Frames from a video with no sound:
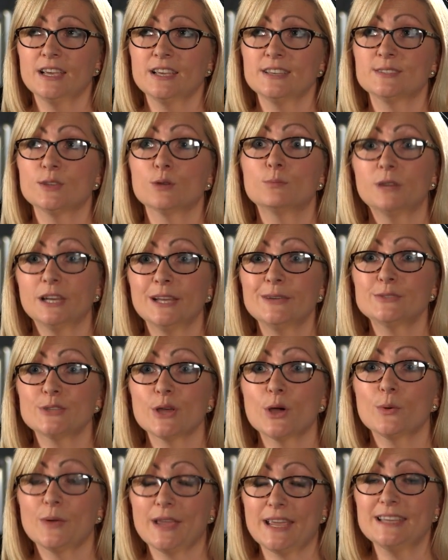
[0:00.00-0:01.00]
So
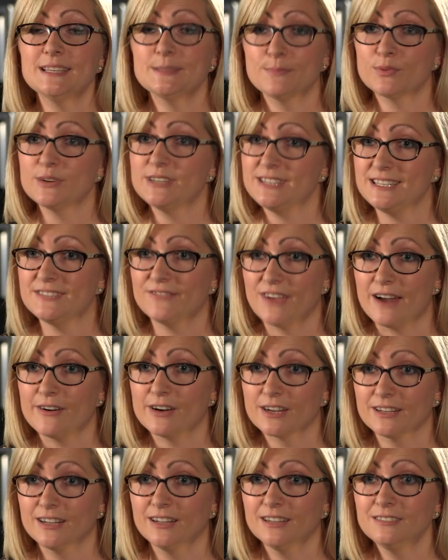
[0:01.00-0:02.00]
Pluto is pretty
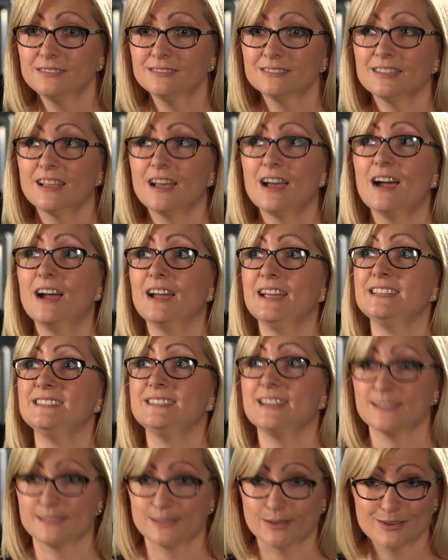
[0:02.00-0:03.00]
spherical.
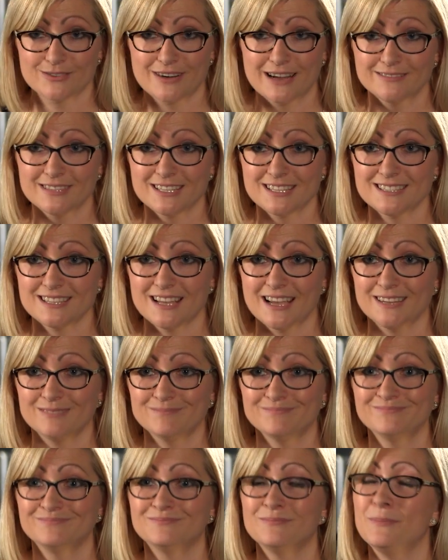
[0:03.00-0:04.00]
It does go around the
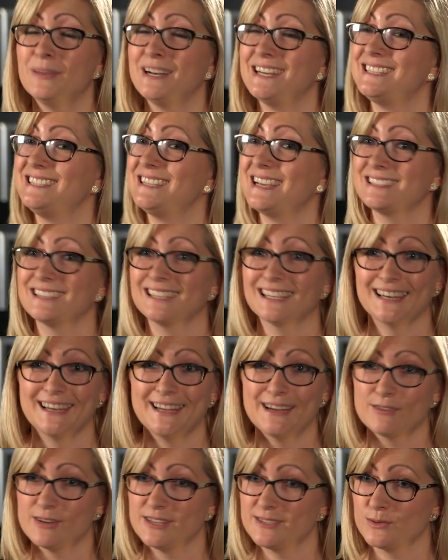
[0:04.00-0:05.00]
sun, but it doesn't
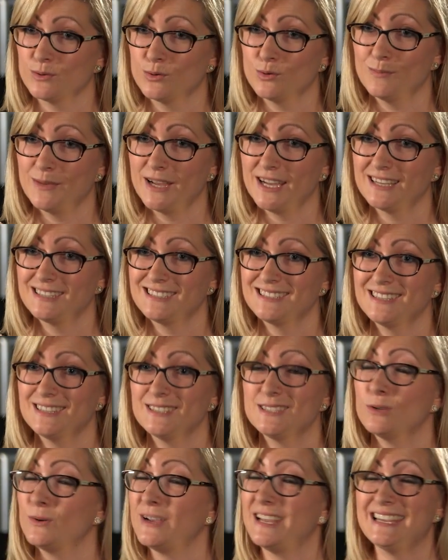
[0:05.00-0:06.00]
clear its orbit.
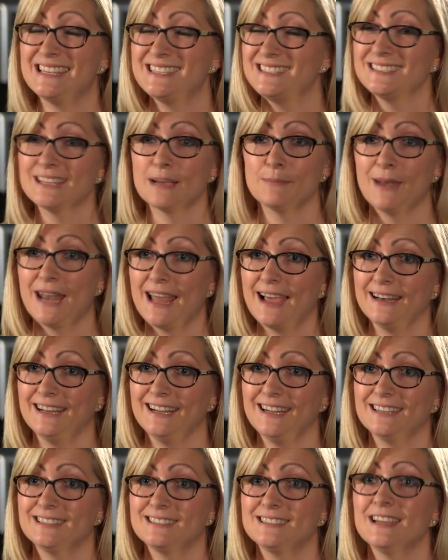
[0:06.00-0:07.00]
So it isn't a
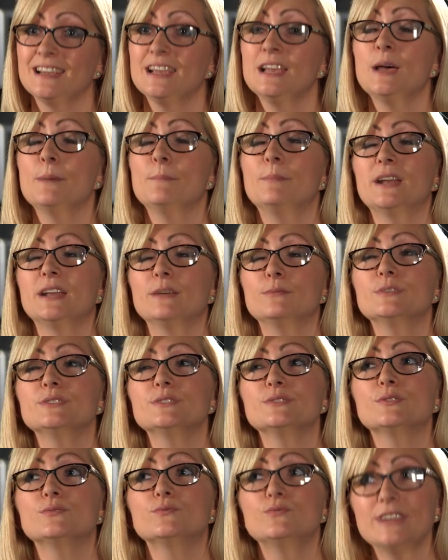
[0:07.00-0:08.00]
planet, but it
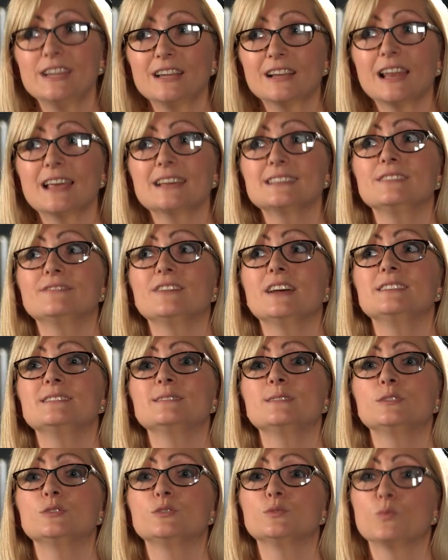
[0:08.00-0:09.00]
was reclassified
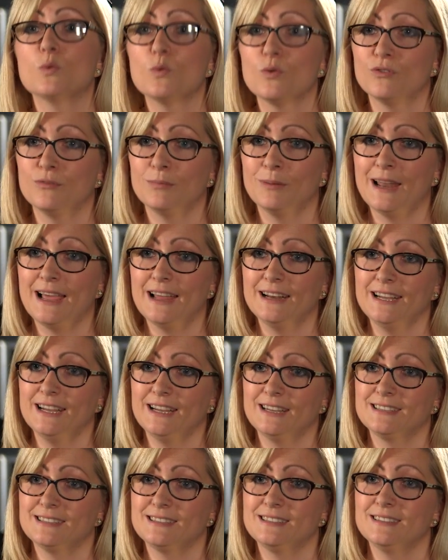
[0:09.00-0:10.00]
as a dwarf
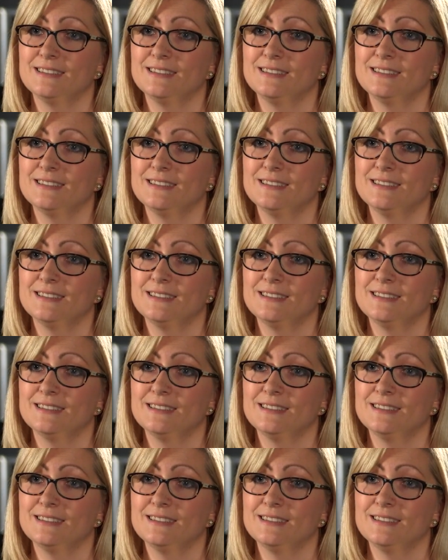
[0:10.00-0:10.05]
planet.